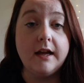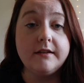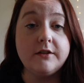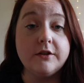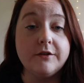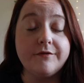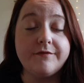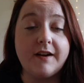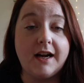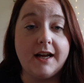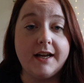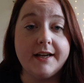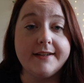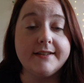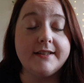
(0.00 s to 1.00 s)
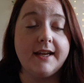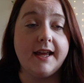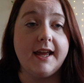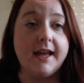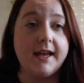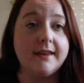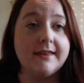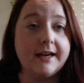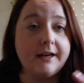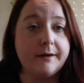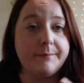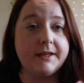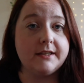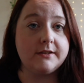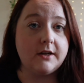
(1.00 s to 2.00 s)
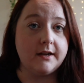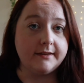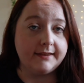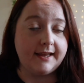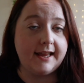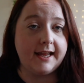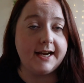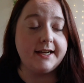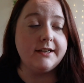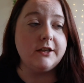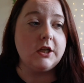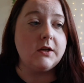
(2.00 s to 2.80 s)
to find a therapist online.